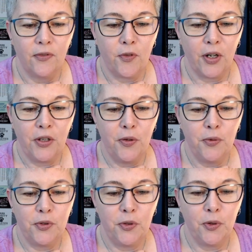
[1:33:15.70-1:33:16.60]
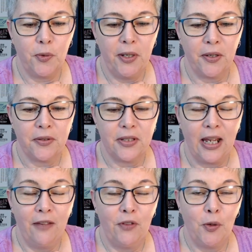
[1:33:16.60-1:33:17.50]
for you to quilt
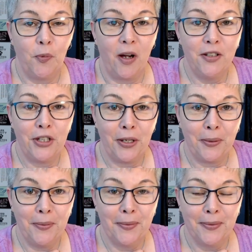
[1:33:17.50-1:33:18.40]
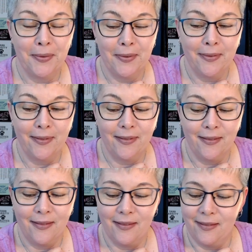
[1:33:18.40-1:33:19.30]
if you want to.
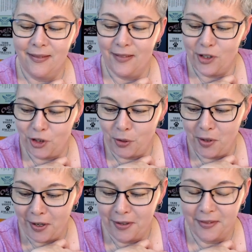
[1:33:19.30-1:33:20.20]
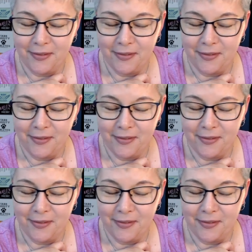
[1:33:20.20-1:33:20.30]
Sure.